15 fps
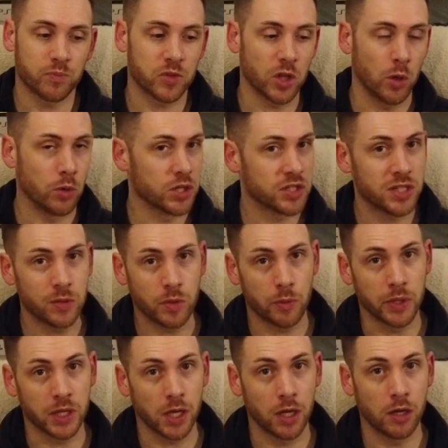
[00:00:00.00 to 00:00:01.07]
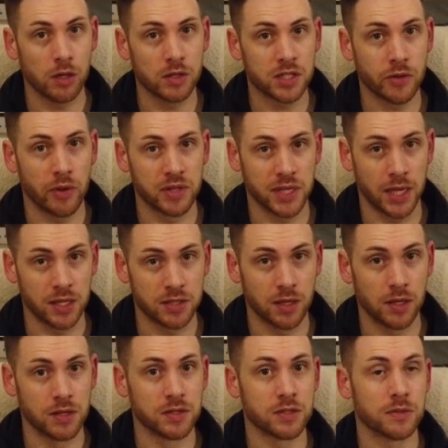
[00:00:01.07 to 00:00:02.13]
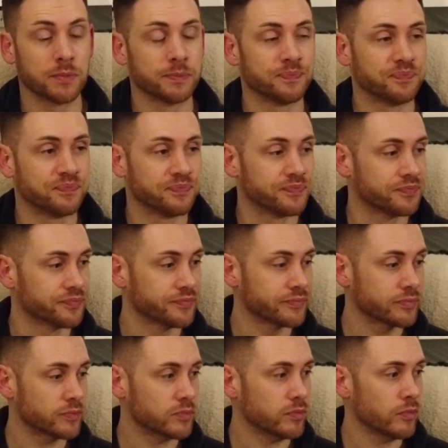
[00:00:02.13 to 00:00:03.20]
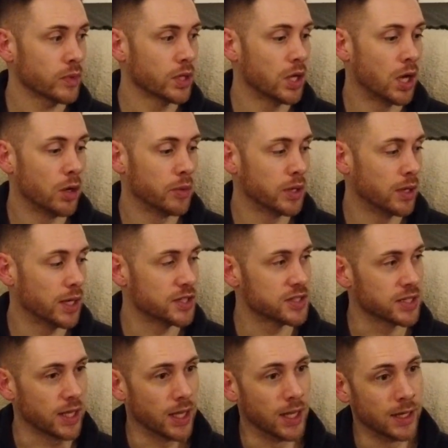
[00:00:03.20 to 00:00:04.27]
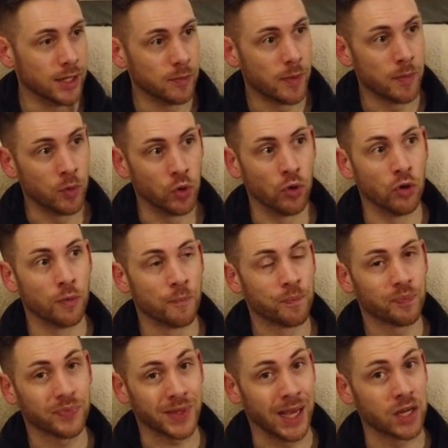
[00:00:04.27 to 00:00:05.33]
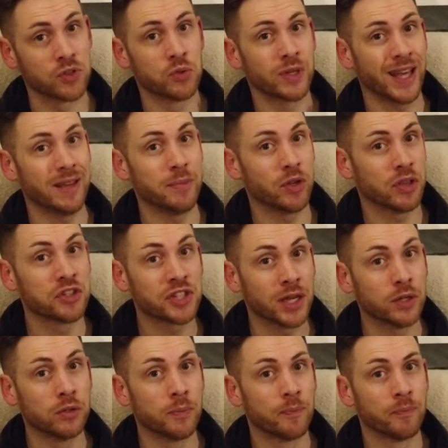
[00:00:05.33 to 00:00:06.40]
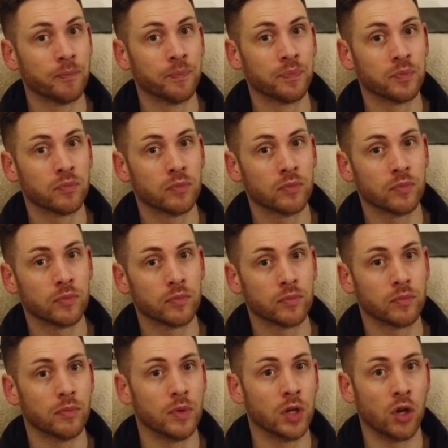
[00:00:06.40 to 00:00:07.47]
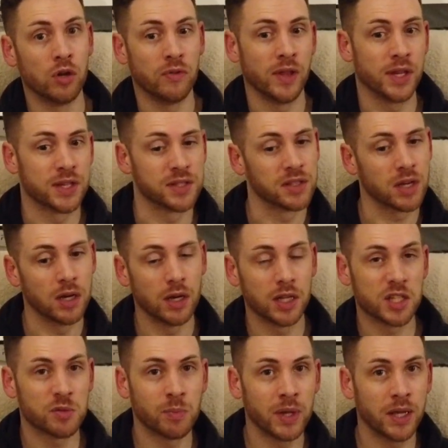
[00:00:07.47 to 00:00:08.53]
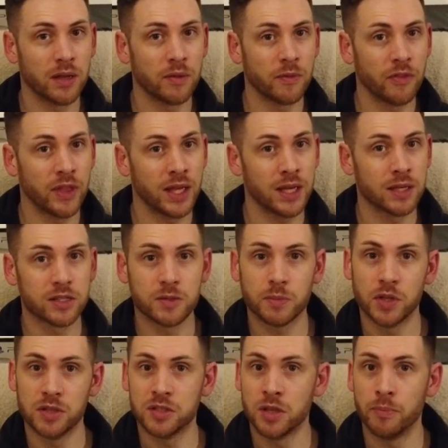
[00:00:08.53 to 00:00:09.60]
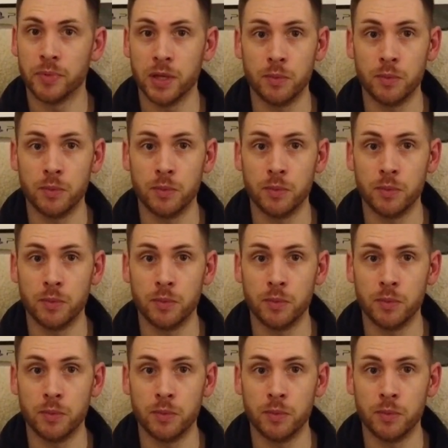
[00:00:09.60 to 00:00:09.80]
So we'll just see where we go, see where it takes us. I would like to get a little bit more actual gaming on the channel, and hopefully it doesn't kind of like split things, because some